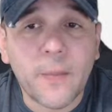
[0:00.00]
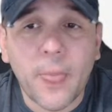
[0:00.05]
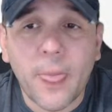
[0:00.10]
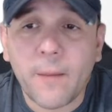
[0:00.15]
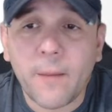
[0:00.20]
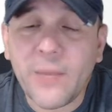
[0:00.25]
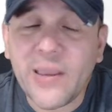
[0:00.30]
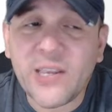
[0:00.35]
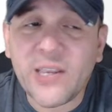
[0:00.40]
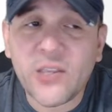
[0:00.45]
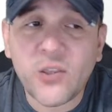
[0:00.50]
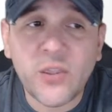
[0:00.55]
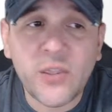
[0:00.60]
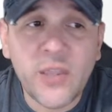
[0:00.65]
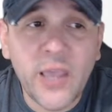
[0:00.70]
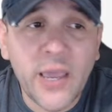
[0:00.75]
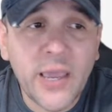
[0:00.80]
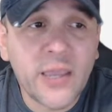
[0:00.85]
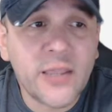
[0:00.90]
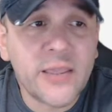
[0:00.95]
I mean,
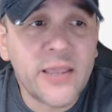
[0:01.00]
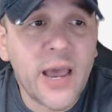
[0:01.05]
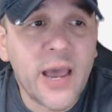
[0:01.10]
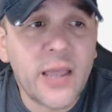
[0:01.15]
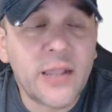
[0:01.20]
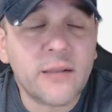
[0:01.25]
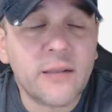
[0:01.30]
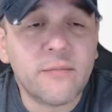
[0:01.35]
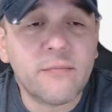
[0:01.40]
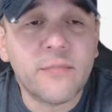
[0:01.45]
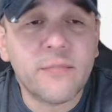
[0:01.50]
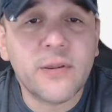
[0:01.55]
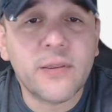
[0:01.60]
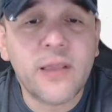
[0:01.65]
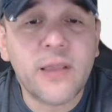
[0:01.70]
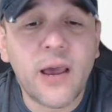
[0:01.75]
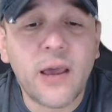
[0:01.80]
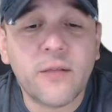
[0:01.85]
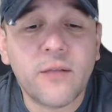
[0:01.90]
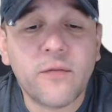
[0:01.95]
dig in
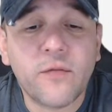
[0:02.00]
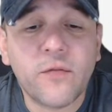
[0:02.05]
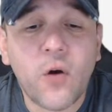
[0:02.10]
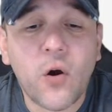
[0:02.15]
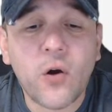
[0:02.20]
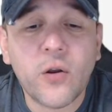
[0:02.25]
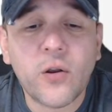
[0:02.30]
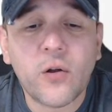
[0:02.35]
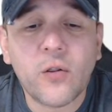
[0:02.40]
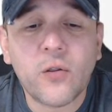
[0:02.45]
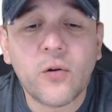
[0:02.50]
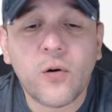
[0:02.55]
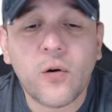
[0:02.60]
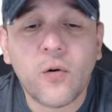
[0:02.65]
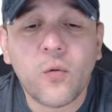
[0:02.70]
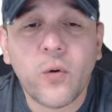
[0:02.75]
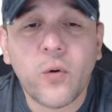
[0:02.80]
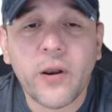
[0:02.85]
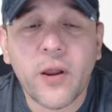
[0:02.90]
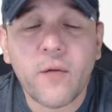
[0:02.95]
that funnel
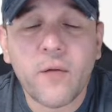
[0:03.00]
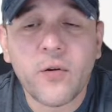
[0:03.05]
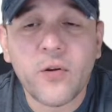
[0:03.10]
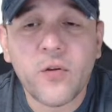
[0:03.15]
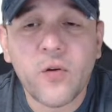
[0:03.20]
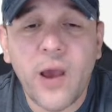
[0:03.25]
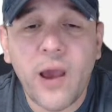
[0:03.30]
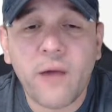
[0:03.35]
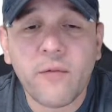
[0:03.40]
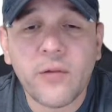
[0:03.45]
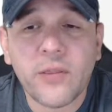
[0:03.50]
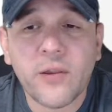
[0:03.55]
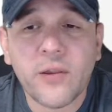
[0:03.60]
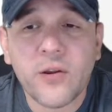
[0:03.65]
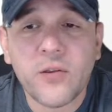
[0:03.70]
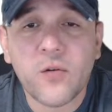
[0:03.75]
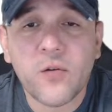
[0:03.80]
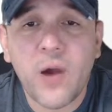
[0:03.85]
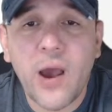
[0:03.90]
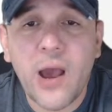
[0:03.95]
or whatever you have in there
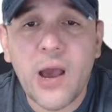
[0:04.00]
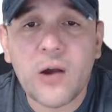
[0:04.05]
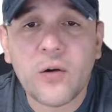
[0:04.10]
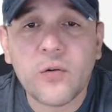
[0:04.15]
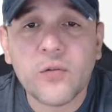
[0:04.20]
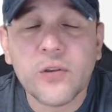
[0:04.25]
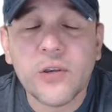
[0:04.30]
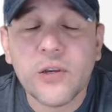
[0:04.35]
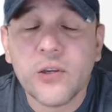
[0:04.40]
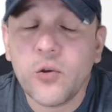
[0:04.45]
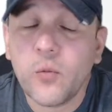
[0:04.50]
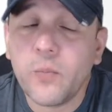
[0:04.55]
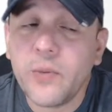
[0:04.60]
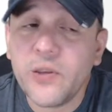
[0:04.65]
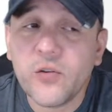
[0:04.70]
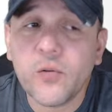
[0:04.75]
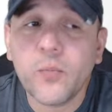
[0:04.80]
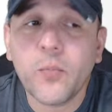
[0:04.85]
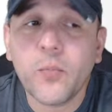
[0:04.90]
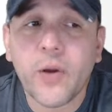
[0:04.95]
in your house. You'll
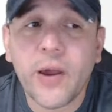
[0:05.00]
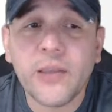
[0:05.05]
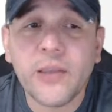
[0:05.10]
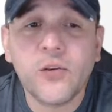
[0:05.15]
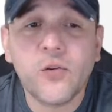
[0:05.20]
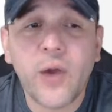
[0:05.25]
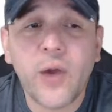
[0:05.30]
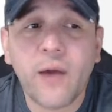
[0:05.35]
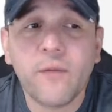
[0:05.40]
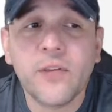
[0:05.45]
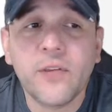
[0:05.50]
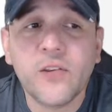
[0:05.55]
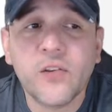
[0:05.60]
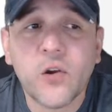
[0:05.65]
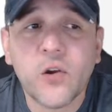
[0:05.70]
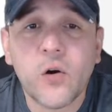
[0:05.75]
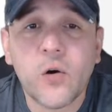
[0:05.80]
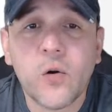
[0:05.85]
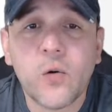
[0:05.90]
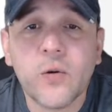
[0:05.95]
be surprised you have this
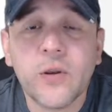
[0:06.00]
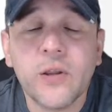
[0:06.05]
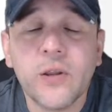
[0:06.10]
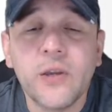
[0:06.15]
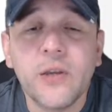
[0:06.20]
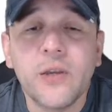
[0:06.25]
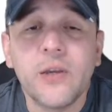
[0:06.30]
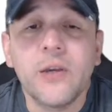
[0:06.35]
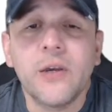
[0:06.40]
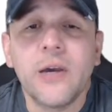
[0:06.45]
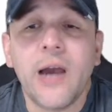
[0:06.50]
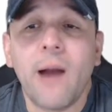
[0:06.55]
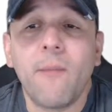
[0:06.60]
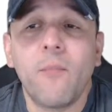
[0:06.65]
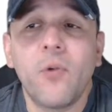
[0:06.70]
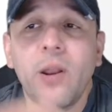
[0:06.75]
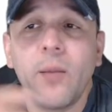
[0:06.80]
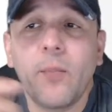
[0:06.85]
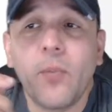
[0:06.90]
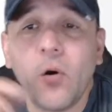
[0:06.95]
code.
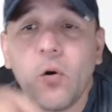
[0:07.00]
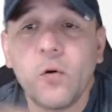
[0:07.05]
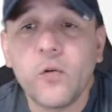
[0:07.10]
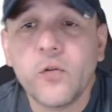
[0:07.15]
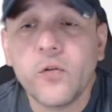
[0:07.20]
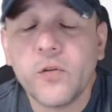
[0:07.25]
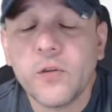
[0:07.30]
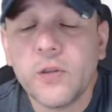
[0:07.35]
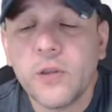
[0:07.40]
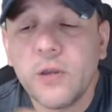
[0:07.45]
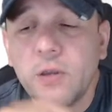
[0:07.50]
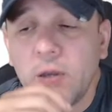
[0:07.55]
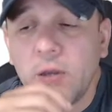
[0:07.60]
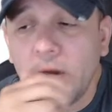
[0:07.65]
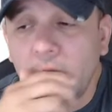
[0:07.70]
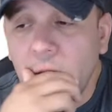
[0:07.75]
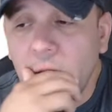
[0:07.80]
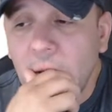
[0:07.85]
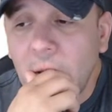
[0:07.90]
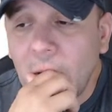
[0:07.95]
I'm gonna post,
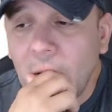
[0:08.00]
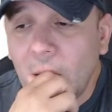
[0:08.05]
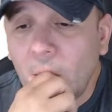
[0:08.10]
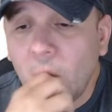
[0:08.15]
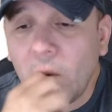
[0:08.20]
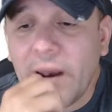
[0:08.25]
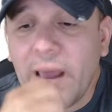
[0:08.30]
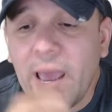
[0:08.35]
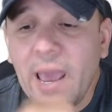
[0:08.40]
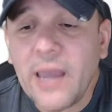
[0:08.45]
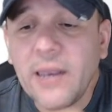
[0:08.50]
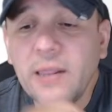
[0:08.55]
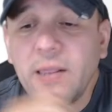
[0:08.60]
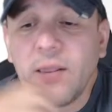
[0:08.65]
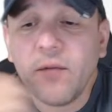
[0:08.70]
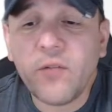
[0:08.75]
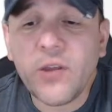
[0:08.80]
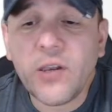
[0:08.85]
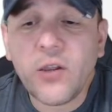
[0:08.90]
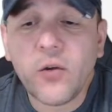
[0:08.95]
when I edit
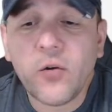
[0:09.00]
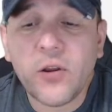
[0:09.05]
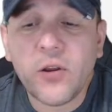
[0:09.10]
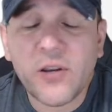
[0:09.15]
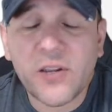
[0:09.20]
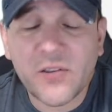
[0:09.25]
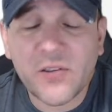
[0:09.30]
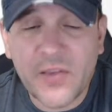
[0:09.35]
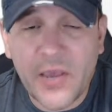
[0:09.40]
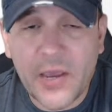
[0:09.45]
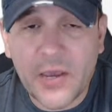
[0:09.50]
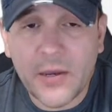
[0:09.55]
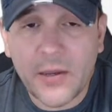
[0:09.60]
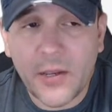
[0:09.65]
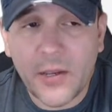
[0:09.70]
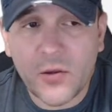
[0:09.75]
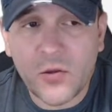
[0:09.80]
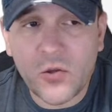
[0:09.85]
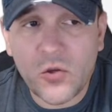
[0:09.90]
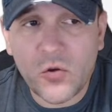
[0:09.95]
the video here in a
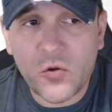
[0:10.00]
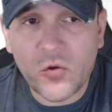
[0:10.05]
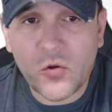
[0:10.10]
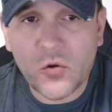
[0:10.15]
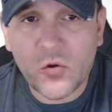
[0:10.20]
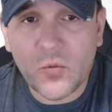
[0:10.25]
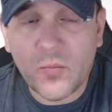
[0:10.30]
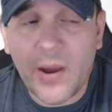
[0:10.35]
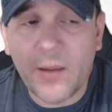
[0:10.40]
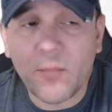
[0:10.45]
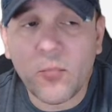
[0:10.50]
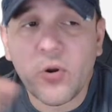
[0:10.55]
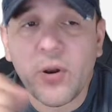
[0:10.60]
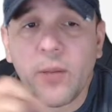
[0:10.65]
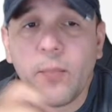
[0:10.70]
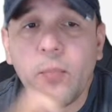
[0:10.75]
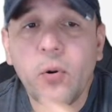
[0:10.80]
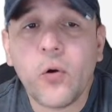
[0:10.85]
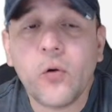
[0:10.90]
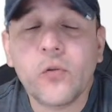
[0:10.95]
second on YouTube, I'm
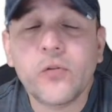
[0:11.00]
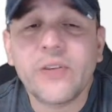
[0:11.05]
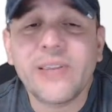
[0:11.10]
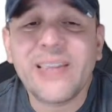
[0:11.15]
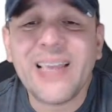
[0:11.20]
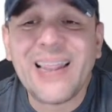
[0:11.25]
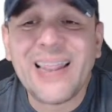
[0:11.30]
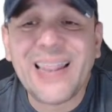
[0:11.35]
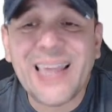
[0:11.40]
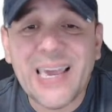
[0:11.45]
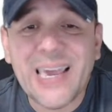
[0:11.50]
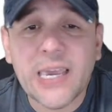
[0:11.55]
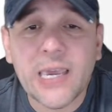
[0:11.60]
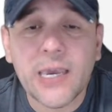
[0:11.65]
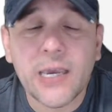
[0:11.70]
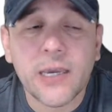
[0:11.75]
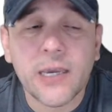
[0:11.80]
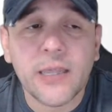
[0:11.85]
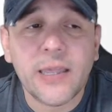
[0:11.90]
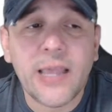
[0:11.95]
gonna post the
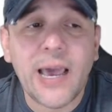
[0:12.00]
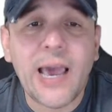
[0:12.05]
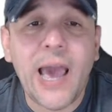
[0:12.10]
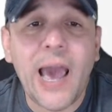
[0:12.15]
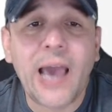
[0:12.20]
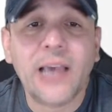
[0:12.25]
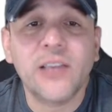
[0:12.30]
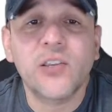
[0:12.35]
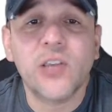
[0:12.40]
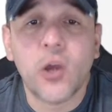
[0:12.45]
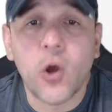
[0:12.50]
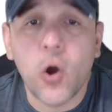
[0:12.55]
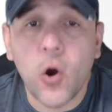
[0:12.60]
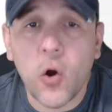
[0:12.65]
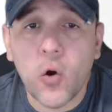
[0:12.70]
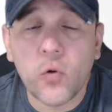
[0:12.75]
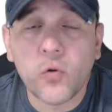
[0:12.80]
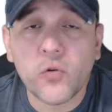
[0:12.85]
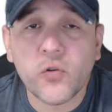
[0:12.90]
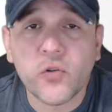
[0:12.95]
link that has the
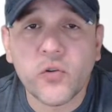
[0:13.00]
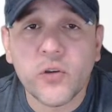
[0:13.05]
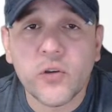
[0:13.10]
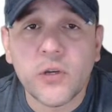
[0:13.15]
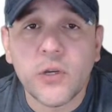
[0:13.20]
code,